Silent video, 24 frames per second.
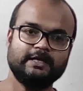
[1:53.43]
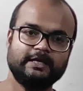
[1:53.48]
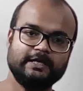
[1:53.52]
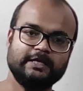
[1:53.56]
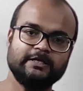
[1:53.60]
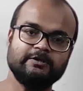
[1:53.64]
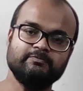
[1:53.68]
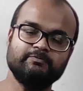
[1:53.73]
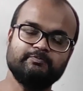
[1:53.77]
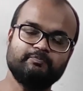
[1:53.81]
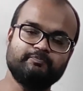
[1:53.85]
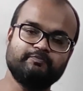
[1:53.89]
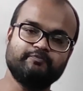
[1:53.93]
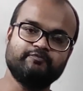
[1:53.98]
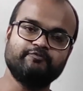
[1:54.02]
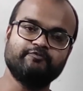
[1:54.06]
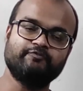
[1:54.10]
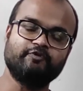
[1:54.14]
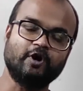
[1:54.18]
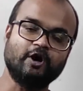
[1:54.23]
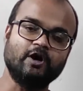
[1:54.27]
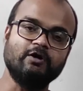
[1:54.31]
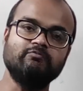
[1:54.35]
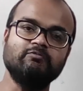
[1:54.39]
in
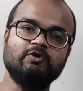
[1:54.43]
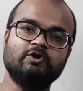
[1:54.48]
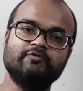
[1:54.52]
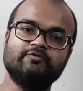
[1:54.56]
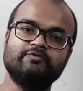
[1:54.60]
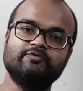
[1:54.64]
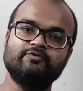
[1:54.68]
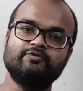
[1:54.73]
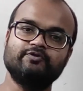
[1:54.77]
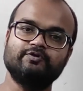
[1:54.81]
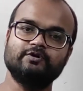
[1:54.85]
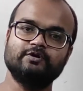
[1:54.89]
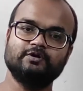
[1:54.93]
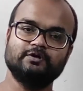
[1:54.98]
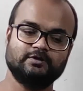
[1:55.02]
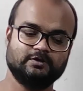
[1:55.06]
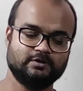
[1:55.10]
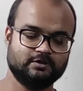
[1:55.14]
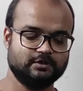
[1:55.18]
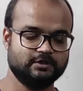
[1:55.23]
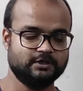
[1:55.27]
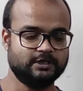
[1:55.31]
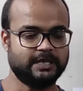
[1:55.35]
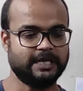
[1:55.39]
form of
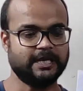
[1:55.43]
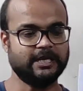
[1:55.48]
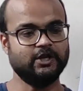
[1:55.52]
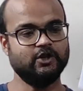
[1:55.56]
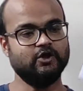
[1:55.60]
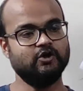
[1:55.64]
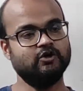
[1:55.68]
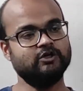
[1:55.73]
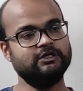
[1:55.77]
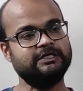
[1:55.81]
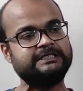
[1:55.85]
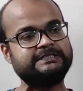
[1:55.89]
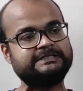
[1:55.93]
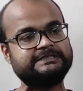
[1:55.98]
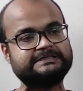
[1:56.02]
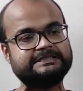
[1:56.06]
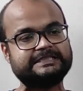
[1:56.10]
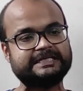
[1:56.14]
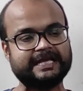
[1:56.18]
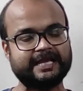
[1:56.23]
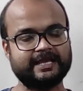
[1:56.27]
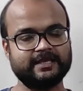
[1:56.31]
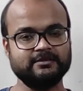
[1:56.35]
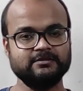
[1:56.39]
along its
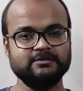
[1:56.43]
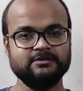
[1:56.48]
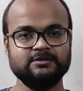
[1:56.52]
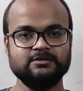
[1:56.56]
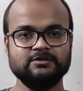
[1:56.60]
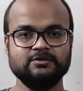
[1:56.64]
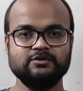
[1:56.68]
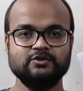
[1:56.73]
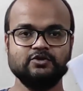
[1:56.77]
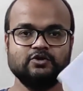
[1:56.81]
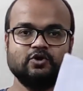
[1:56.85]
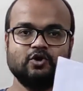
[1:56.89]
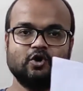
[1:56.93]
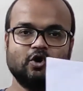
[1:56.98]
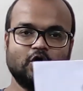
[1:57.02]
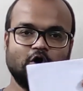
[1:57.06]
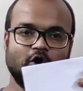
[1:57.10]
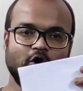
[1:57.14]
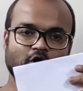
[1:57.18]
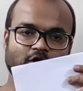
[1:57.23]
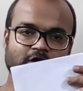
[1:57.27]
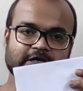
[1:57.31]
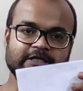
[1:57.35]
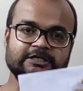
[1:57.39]
length
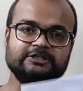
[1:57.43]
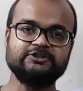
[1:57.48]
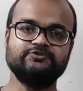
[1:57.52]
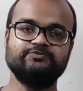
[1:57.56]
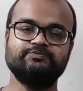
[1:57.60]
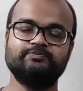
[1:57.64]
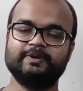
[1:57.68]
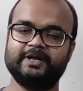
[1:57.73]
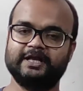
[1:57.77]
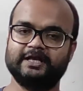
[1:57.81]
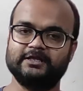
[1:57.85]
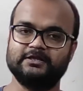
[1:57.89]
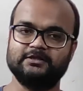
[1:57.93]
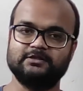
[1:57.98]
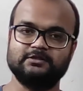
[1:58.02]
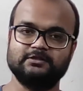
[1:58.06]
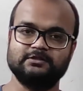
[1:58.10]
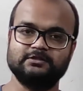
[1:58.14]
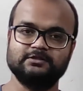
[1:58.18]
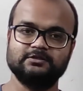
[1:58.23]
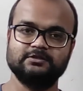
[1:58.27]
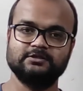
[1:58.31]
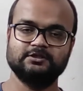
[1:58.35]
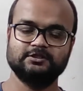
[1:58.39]
or its breadth,
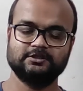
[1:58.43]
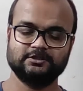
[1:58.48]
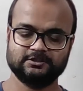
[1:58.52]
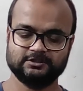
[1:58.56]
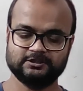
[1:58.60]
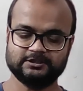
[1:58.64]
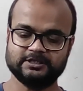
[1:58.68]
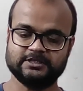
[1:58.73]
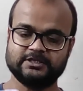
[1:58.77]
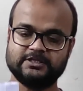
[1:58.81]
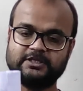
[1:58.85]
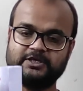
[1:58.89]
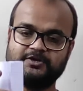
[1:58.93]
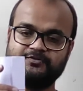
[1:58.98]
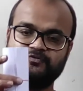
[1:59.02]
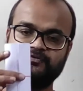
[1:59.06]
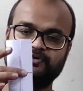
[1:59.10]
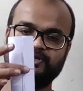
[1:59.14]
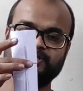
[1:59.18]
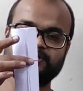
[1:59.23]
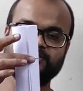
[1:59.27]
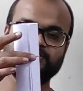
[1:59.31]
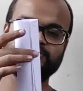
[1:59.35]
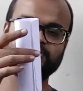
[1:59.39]
the
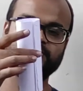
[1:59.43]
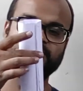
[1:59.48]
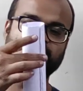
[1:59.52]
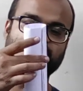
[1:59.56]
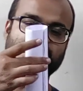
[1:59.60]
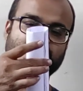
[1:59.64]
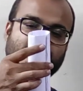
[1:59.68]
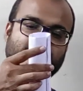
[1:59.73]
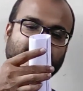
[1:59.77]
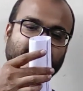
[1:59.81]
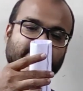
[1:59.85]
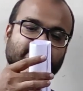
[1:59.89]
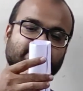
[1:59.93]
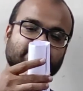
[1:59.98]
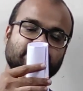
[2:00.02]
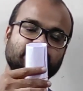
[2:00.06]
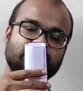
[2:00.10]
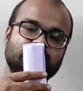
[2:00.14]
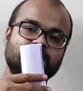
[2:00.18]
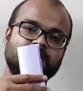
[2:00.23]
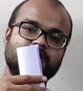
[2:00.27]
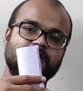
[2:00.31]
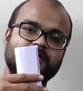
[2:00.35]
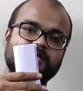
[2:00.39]
surface generated
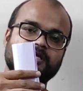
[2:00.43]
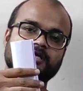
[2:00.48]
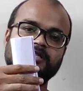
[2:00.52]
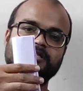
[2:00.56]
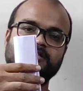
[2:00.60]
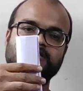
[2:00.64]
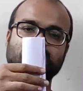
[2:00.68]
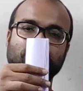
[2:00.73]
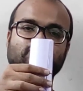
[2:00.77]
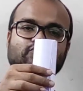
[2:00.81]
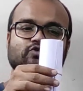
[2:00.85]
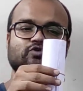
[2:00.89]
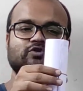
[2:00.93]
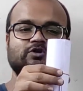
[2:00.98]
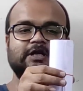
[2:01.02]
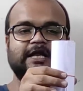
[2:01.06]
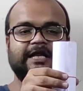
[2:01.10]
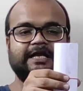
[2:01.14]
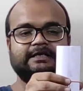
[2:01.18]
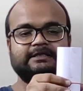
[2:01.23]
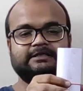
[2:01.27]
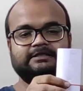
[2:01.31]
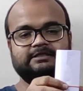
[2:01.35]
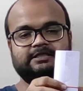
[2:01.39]
is look
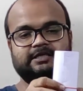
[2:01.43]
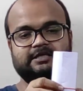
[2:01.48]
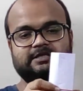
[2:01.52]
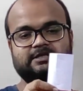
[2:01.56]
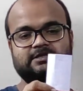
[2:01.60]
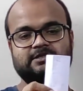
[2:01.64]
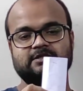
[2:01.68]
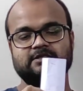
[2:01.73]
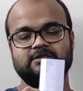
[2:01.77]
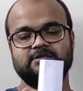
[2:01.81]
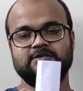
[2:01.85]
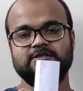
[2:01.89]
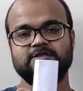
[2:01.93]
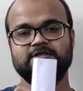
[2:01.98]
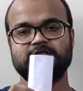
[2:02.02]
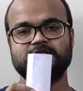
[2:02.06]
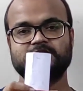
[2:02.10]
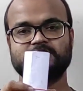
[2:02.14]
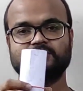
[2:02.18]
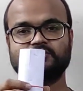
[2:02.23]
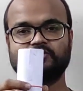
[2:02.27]
like this. This is